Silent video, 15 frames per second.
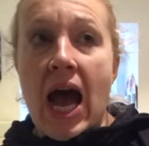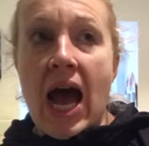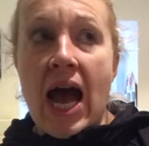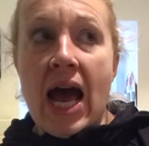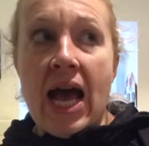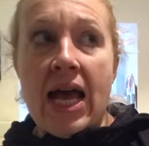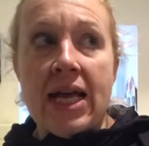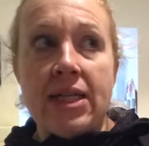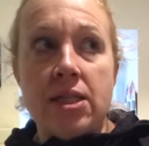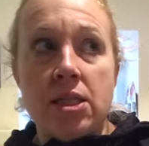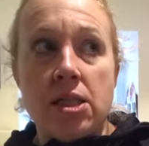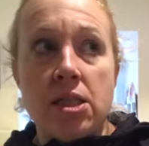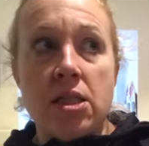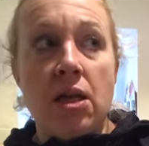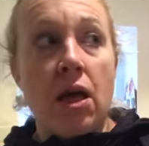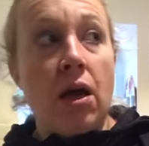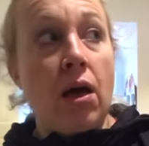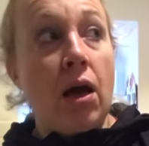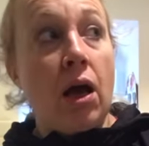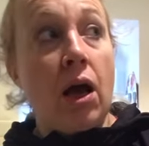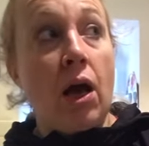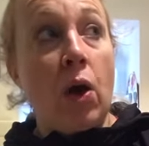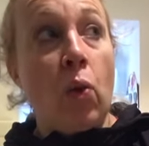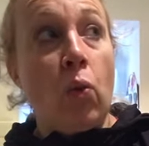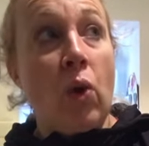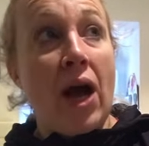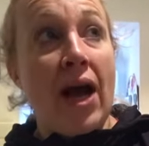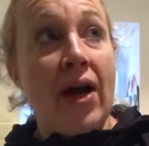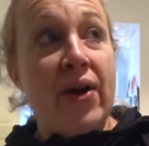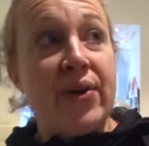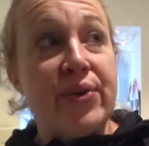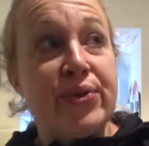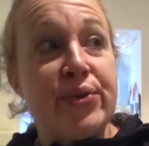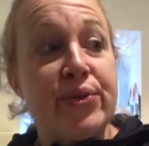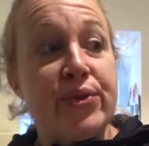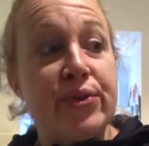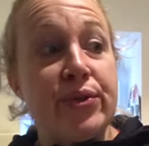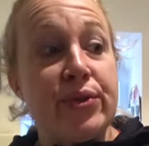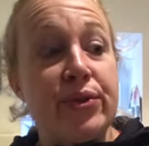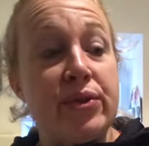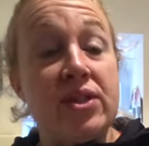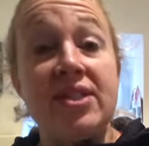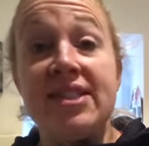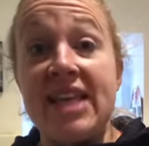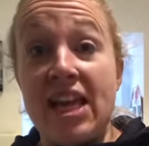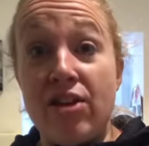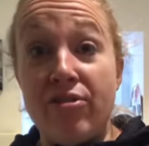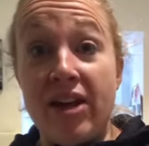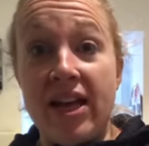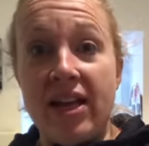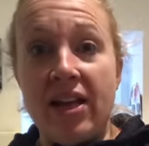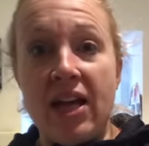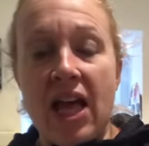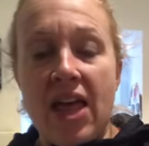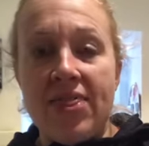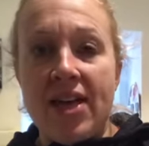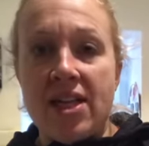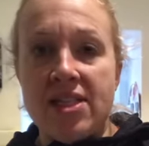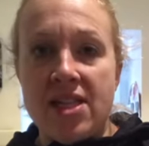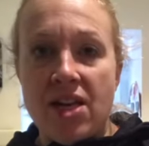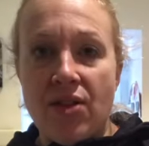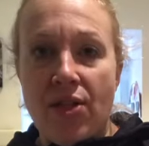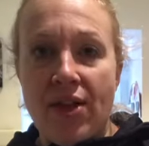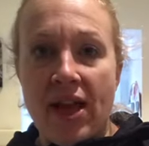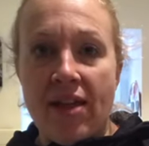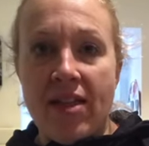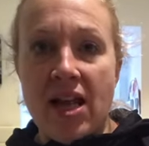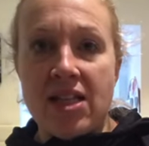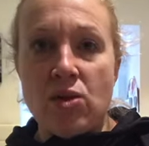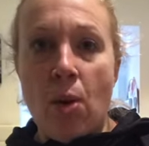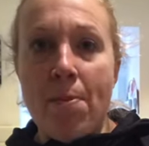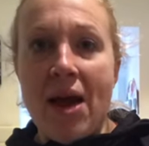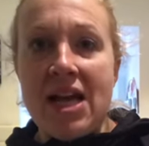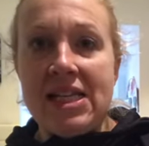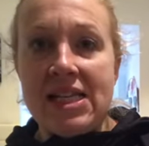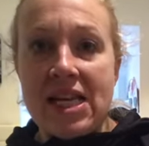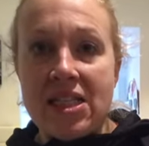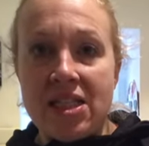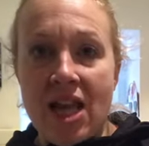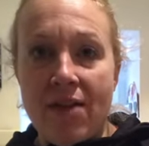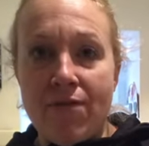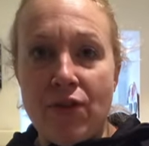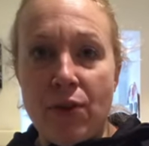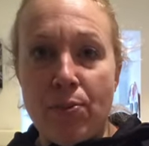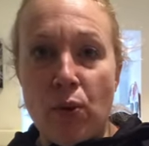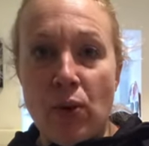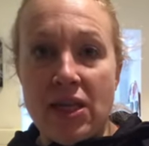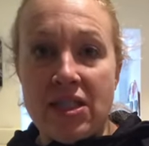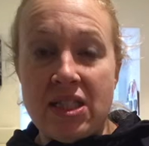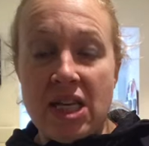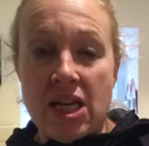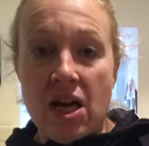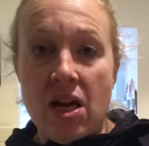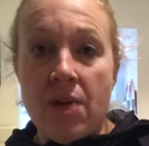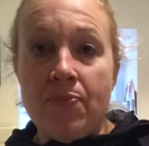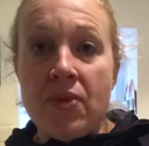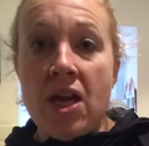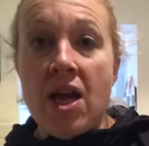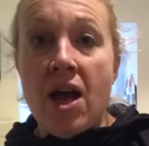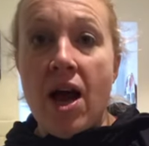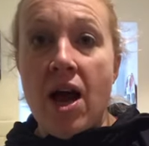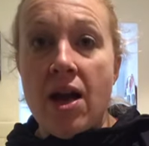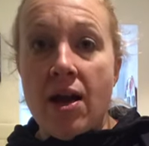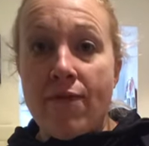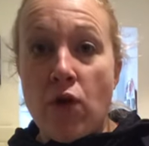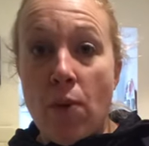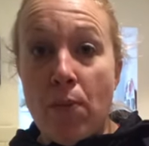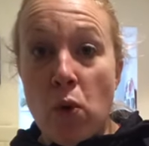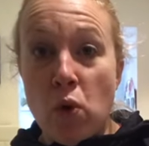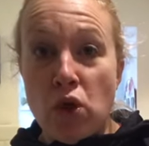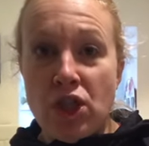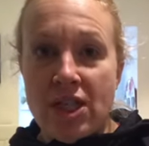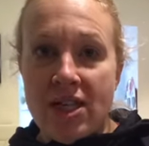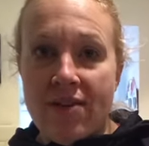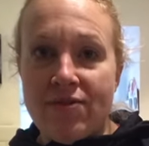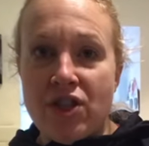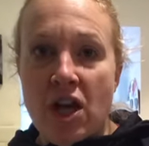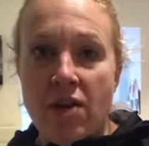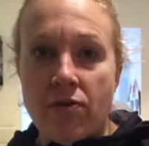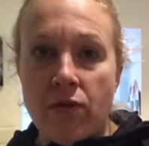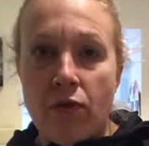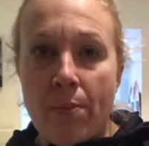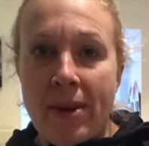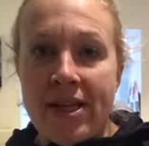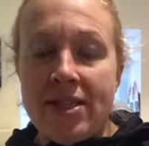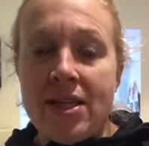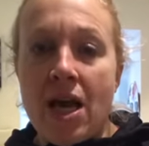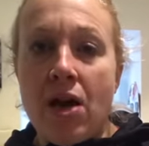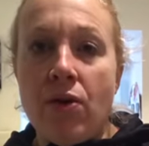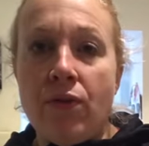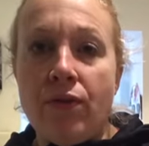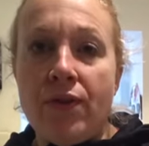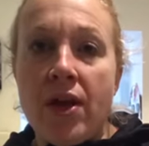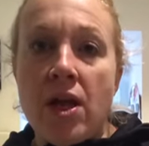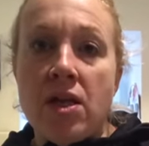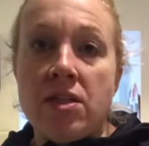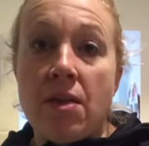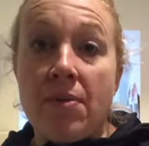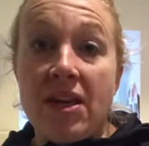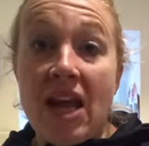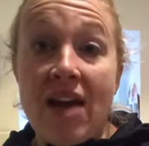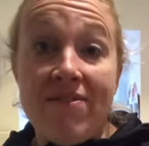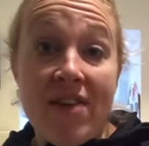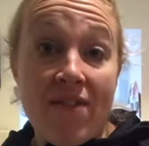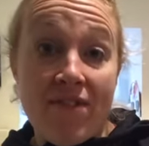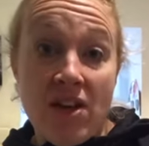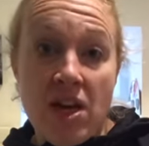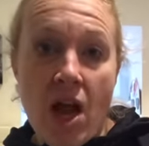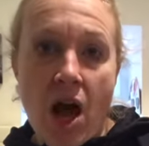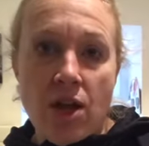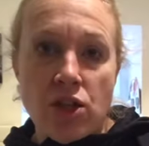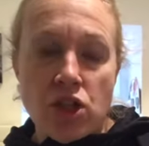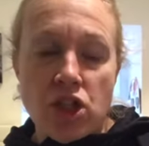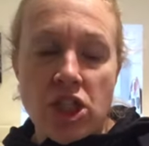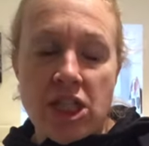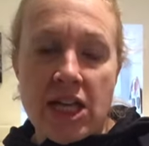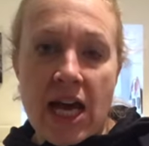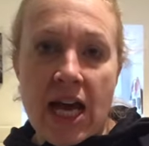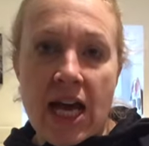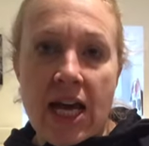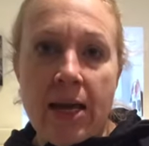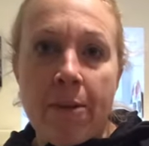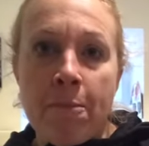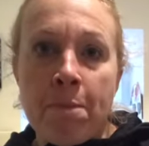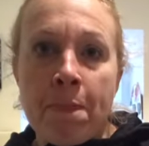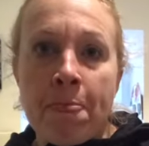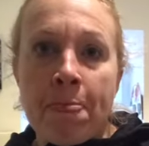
And what else? Celery. That's the other thing in there. So I made it yesterday for the boys' dinner, and I've got a portion left over for myself. So I'm going to have that for lunch today.